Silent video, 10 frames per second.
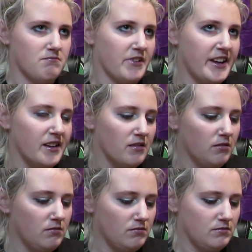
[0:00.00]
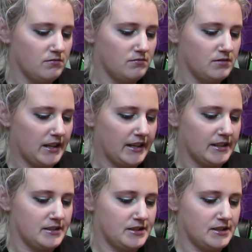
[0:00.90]
real. Like
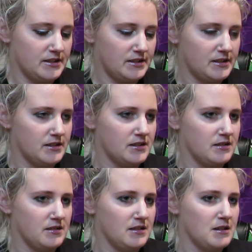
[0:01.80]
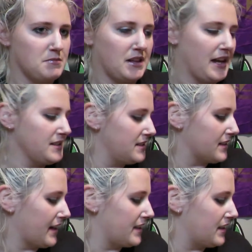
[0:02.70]
it's just
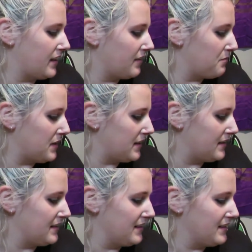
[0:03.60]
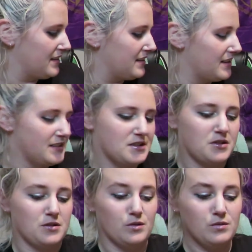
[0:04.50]
plastic, I think, but it's
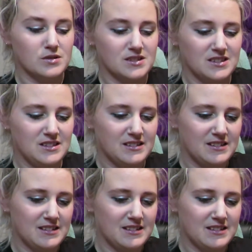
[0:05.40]
cool.